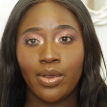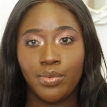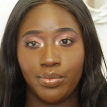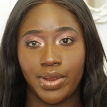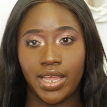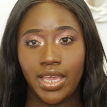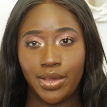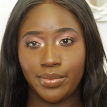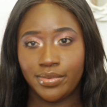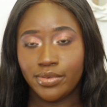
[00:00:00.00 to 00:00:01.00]
really
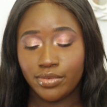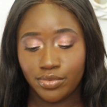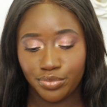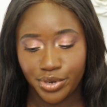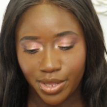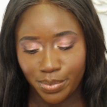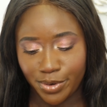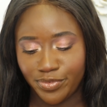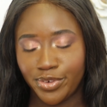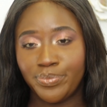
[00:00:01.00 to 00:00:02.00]
cute, really
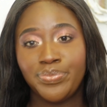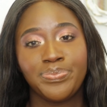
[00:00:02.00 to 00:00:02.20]
beautiful.